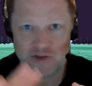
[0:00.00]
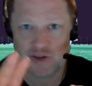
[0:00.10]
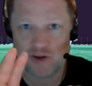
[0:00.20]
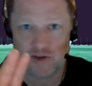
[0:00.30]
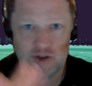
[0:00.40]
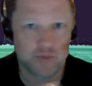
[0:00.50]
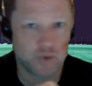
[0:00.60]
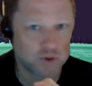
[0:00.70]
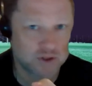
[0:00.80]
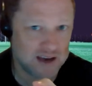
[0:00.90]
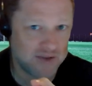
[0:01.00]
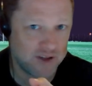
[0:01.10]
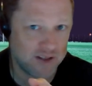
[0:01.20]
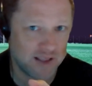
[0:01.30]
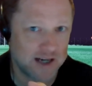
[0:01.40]
Are there other support staff
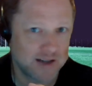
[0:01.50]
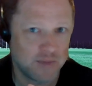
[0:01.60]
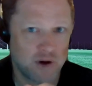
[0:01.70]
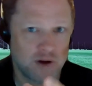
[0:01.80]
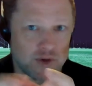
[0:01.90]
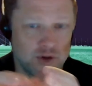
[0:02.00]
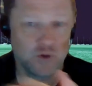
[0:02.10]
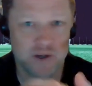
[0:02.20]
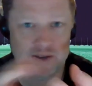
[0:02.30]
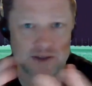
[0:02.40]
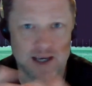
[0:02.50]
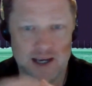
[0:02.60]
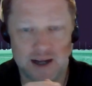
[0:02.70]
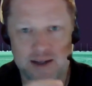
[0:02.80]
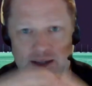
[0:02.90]
in the athletic department? Who else kind
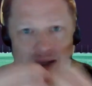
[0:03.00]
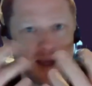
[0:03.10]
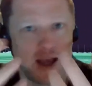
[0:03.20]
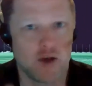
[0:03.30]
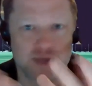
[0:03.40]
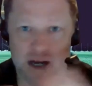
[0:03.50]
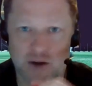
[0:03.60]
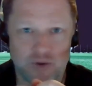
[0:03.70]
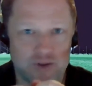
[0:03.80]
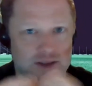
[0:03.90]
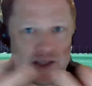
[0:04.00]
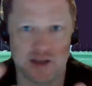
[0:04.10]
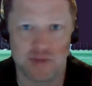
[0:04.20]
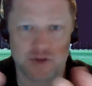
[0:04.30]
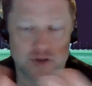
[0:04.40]
of helps out with the
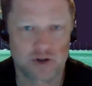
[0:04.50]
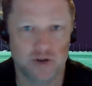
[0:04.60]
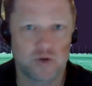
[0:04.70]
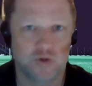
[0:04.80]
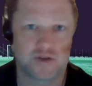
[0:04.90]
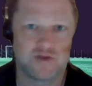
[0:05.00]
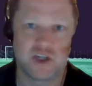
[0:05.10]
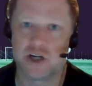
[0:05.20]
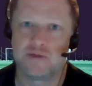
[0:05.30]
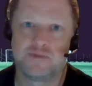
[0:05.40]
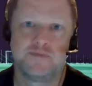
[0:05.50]
team during the course of a year?